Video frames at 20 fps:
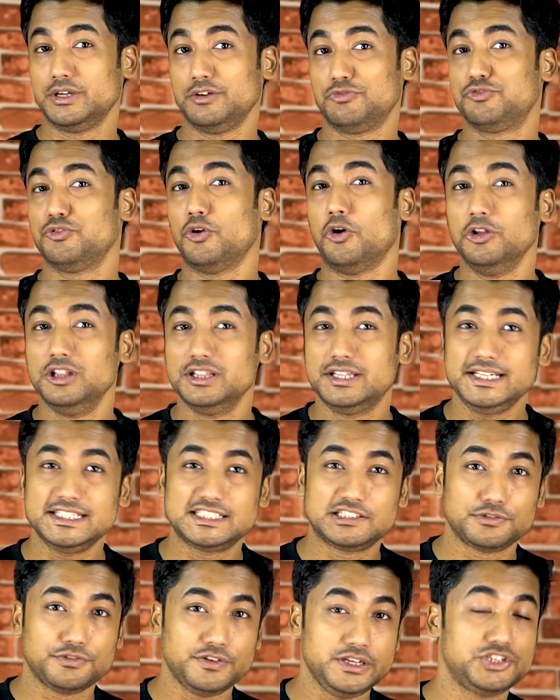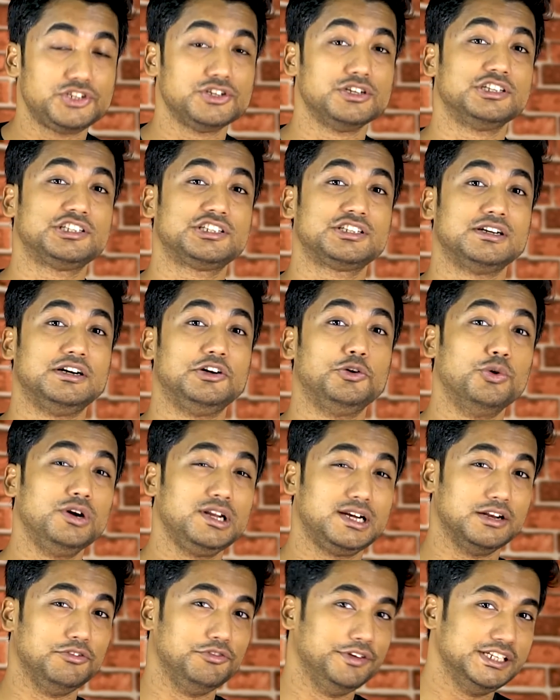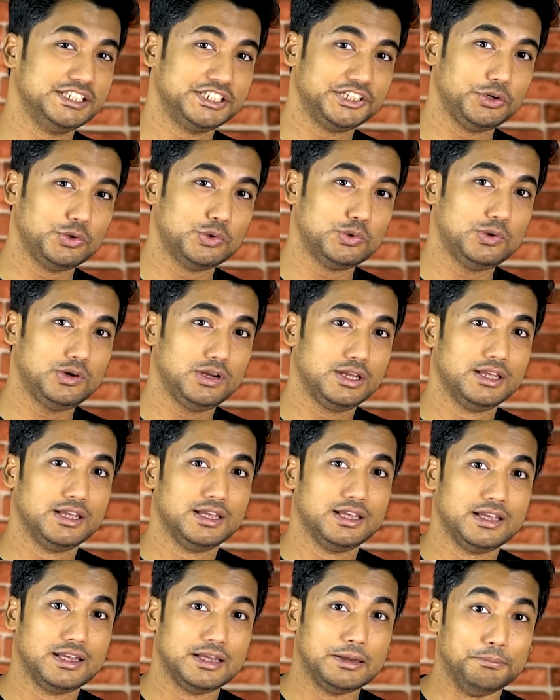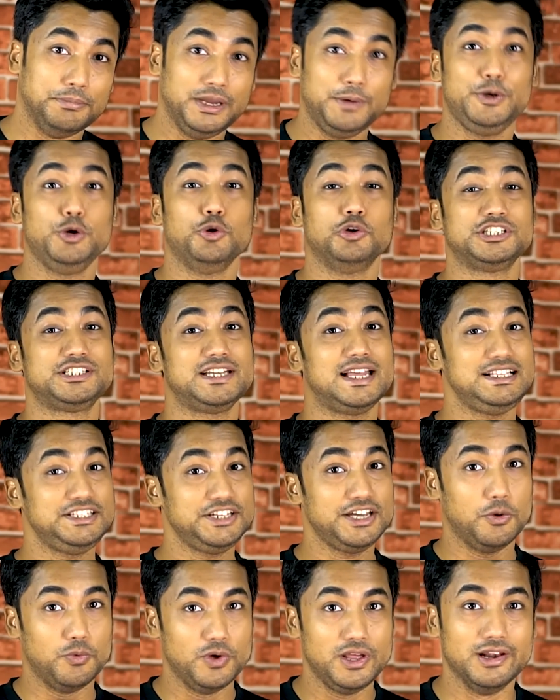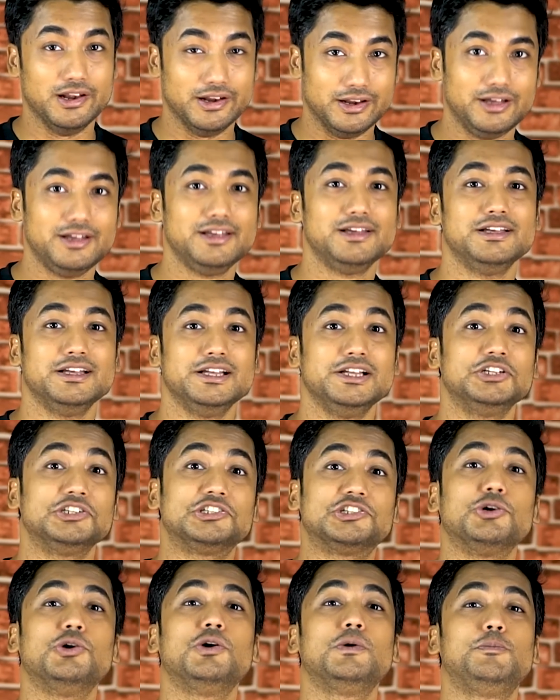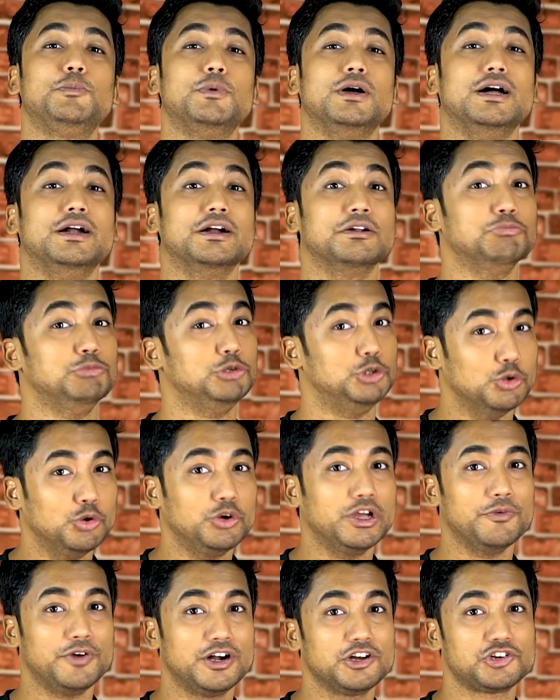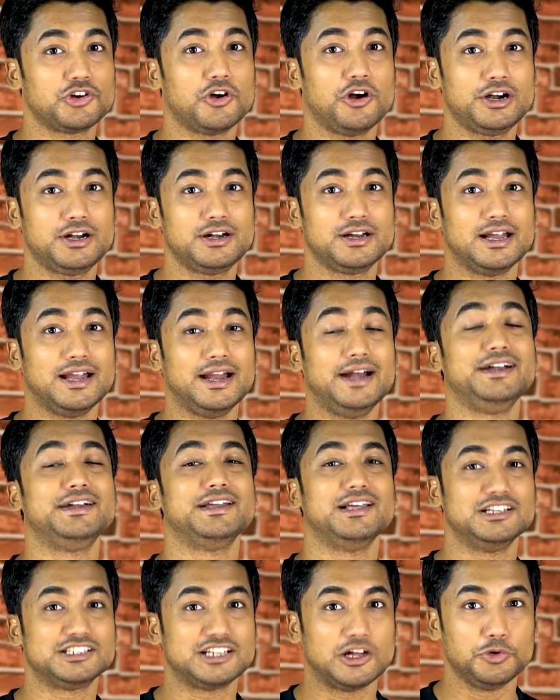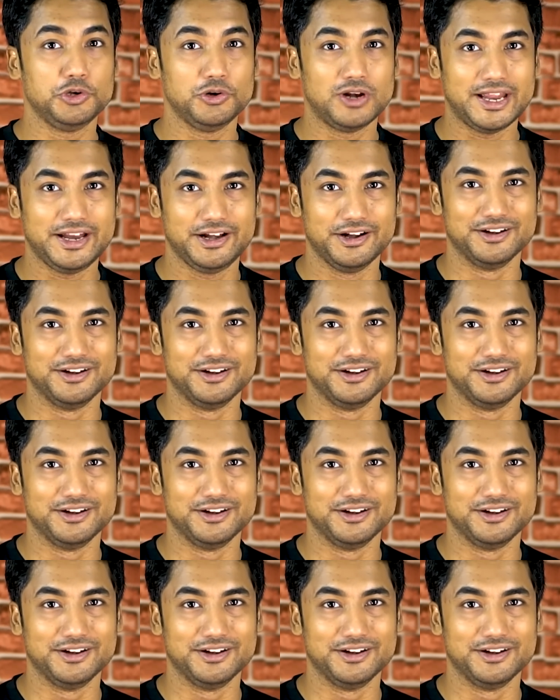if all these features don't convince you, maybe nostalgia will. So, uh, do give it a shot and tell us how you like